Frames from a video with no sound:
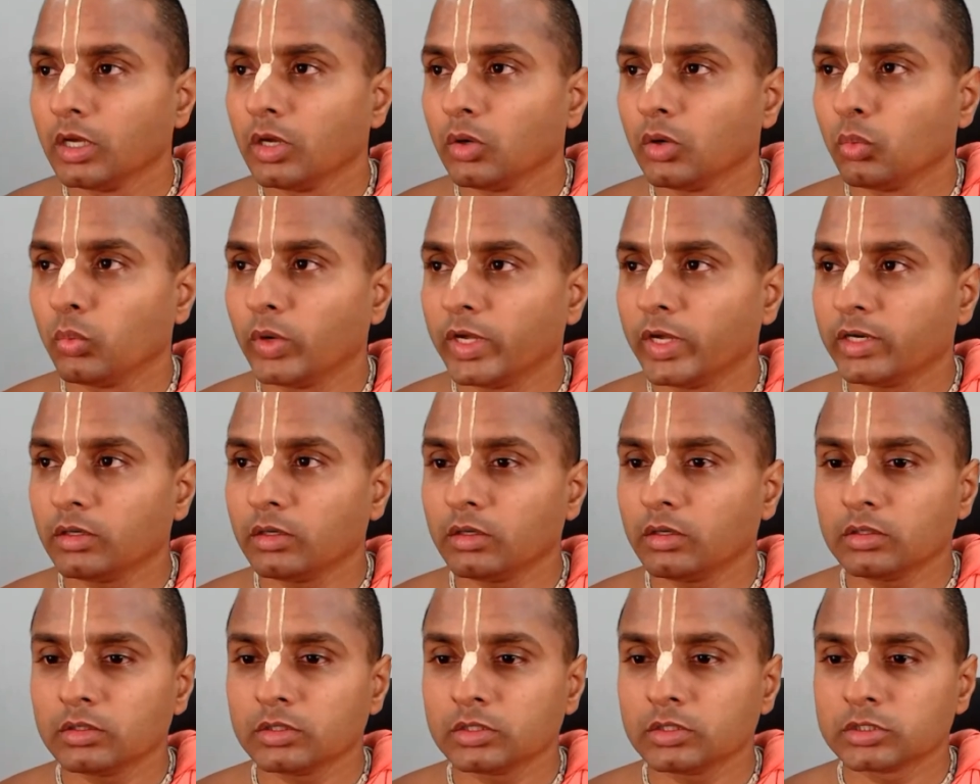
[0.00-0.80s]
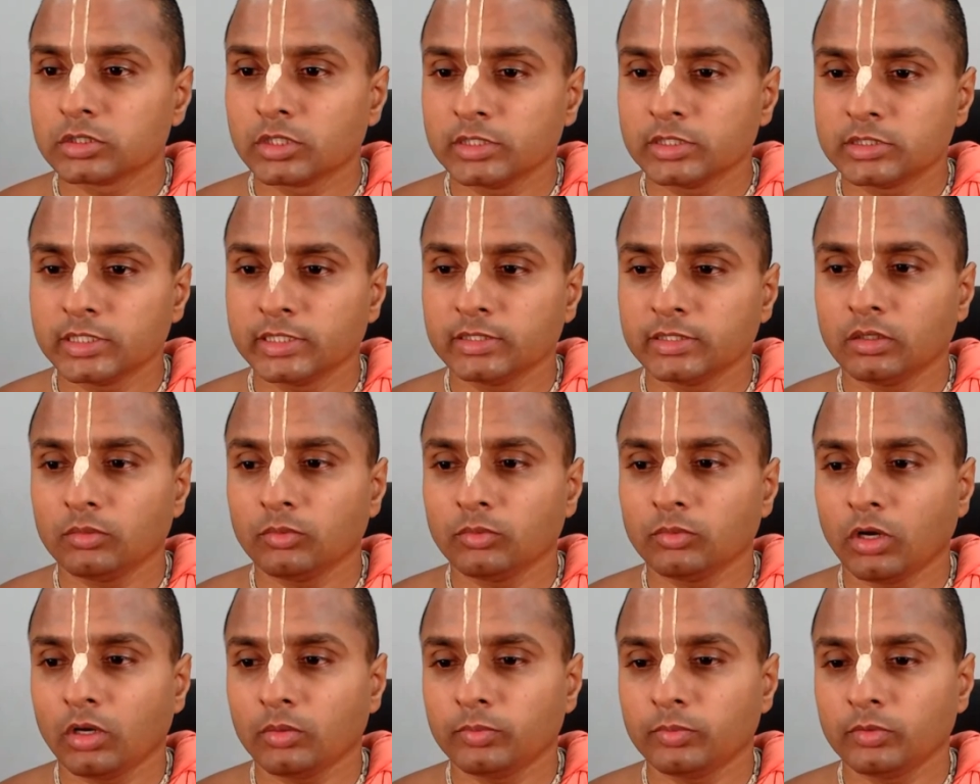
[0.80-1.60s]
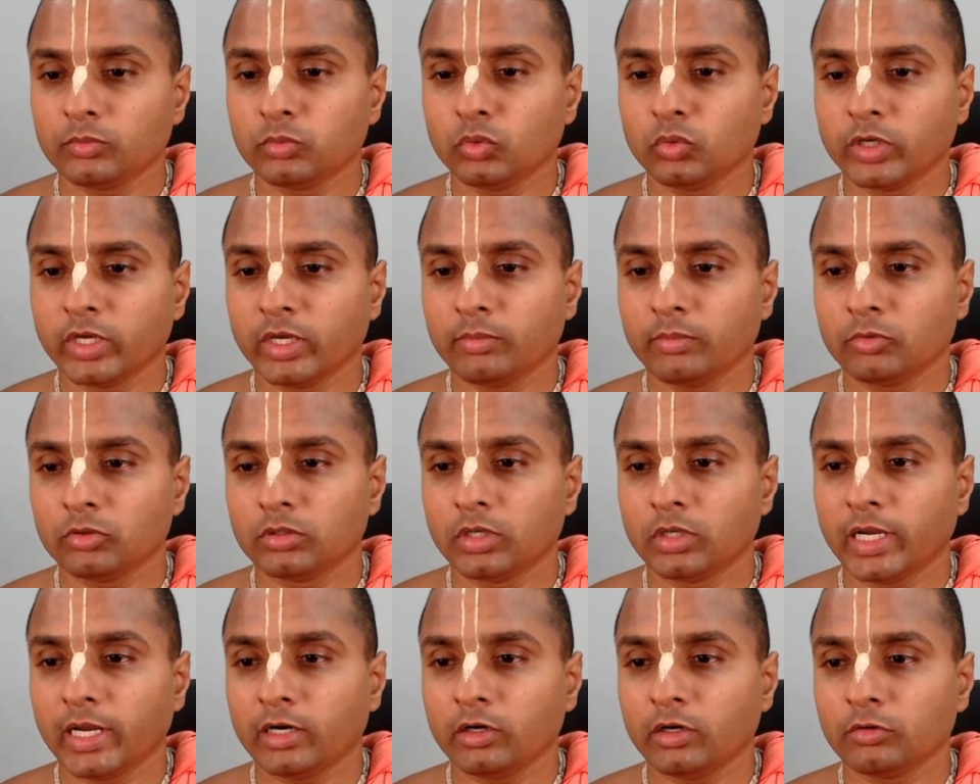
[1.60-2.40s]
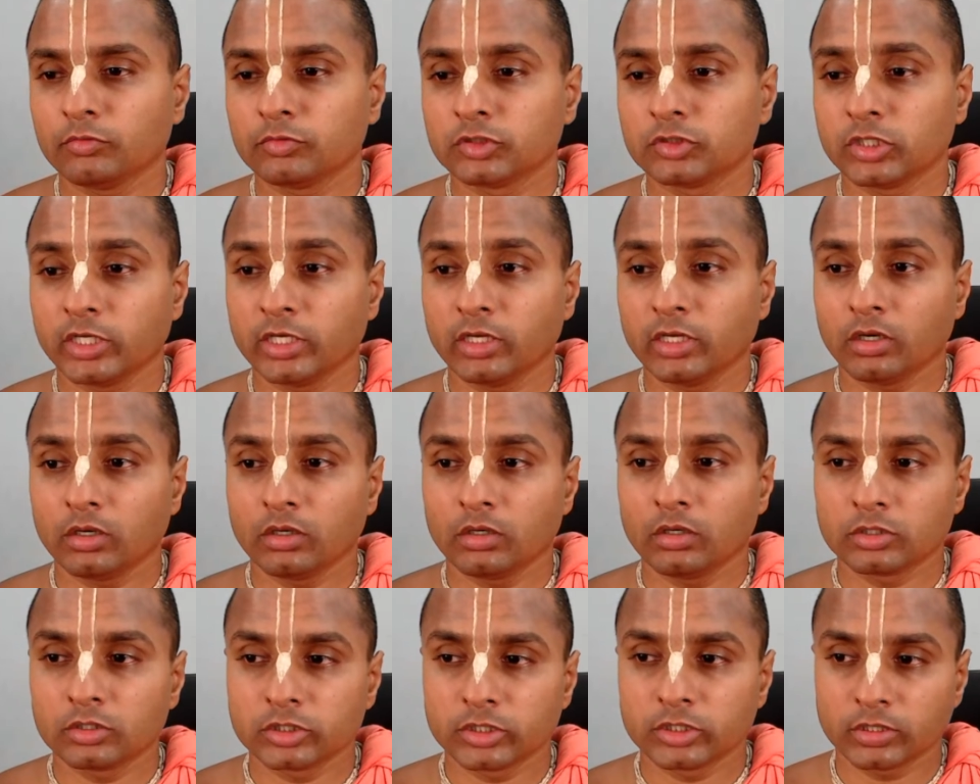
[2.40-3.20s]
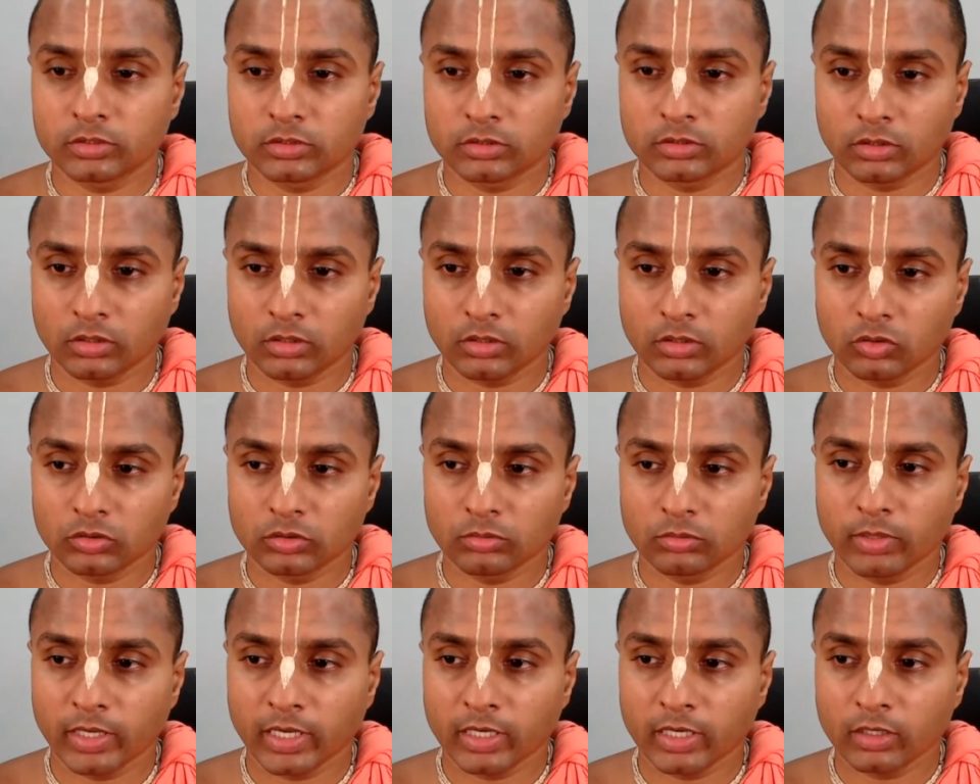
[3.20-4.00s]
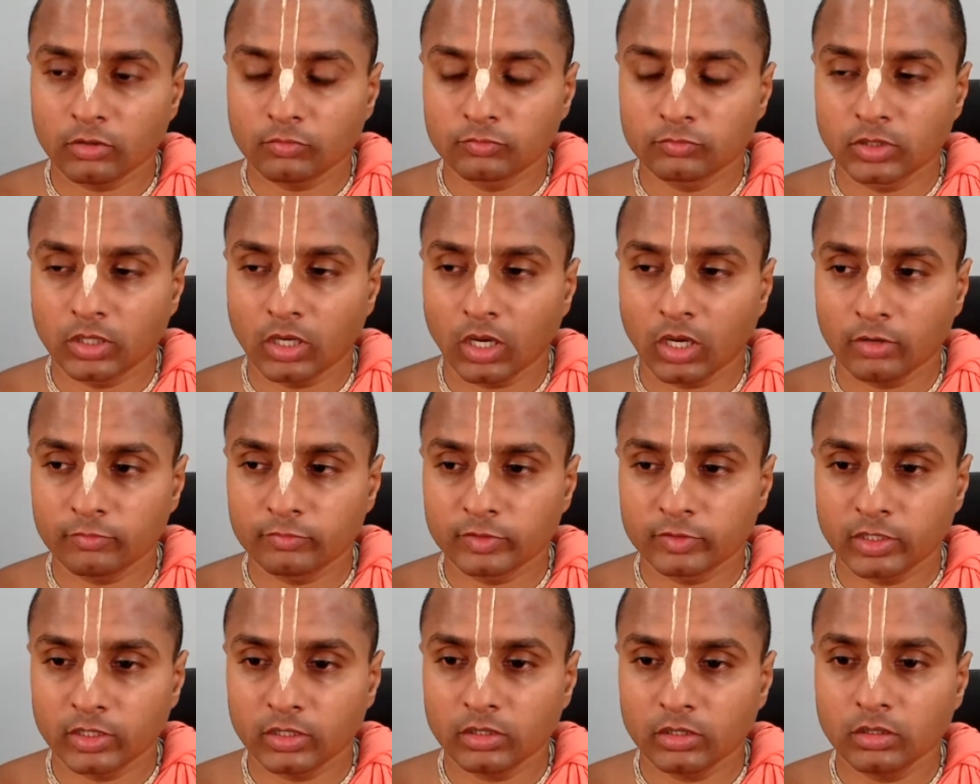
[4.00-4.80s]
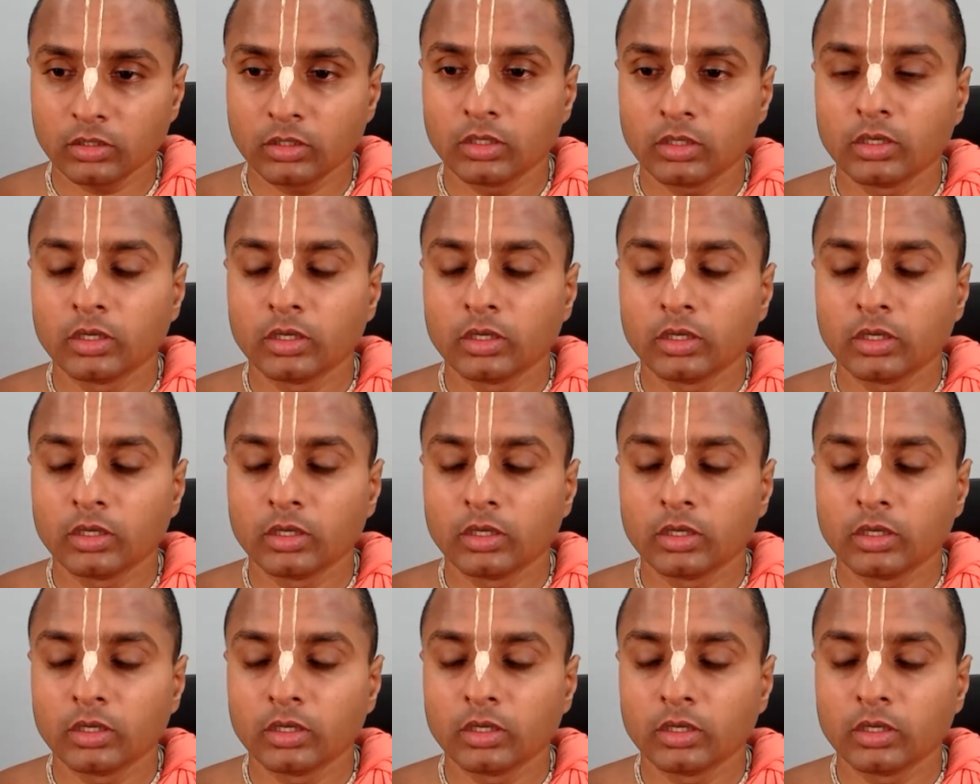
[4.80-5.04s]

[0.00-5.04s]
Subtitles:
When Sri Chaitanya Mahaprabhu came to the land of Sriranga Kshetra on the bank of the Kaveri,